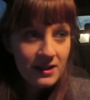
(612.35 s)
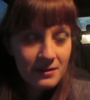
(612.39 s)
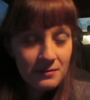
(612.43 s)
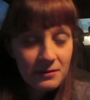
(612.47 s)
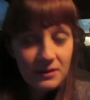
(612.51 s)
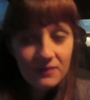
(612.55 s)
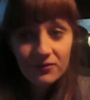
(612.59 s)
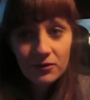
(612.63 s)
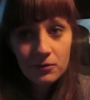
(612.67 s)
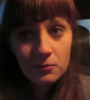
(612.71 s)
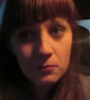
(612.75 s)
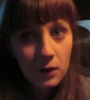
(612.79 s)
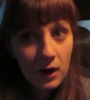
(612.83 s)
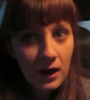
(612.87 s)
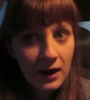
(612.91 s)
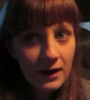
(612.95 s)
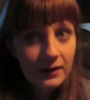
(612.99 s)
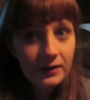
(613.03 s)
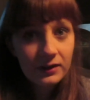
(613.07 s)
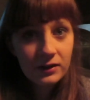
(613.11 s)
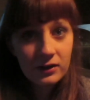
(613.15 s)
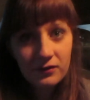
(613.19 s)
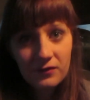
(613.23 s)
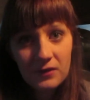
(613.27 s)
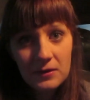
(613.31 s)
something for
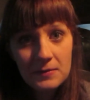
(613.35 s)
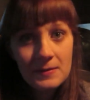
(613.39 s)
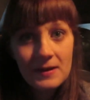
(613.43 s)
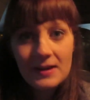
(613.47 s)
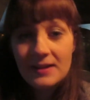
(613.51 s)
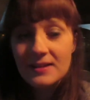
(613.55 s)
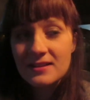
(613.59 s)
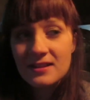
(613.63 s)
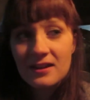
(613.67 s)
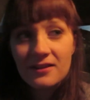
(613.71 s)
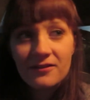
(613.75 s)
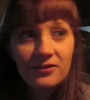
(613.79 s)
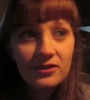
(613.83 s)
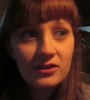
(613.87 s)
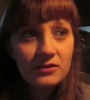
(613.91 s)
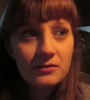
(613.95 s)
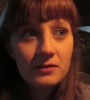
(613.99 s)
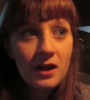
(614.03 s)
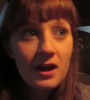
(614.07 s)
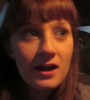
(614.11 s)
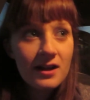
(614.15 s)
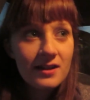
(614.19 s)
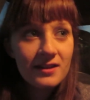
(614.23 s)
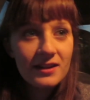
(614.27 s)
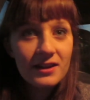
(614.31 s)
Bryan or if he buys stuff for
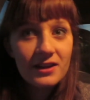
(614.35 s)
us.